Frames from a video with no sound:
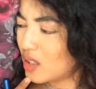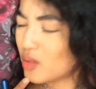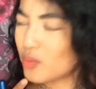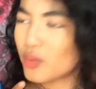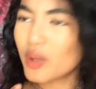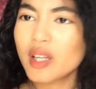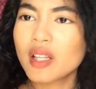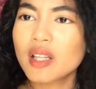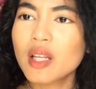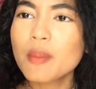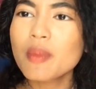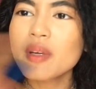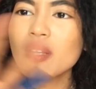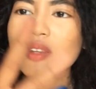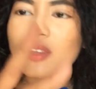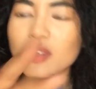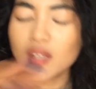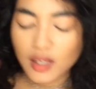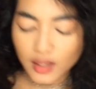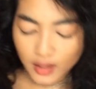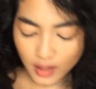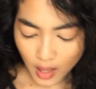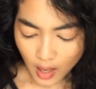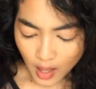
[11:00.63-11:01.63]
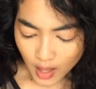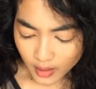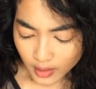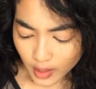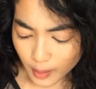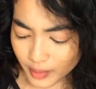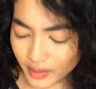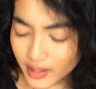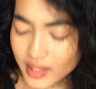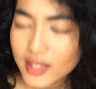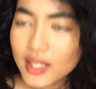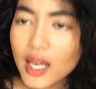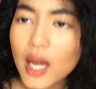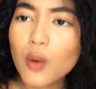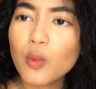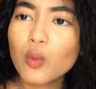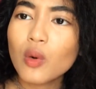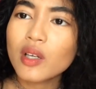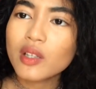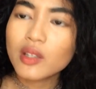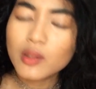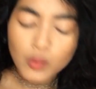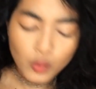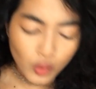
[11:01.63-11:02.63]
Wait, let me think. Let me decide
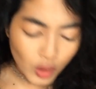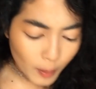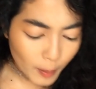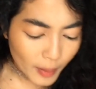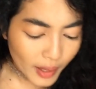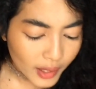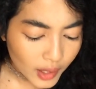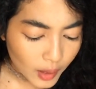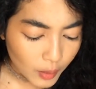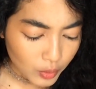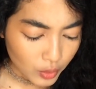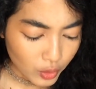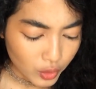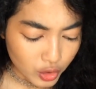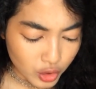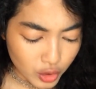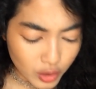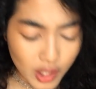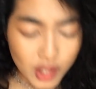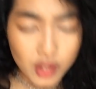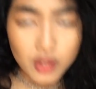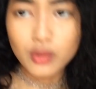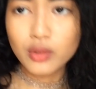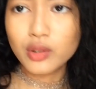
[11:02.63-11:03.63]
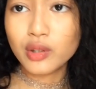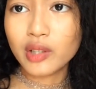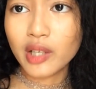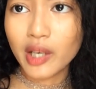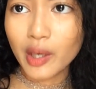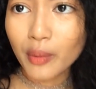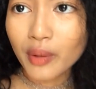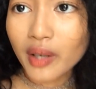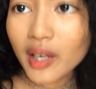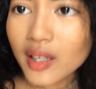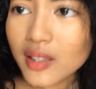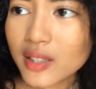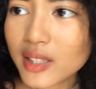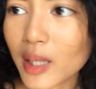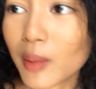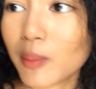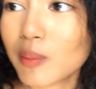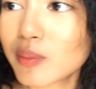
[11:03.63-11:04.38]
what makeup look should I do today, okay?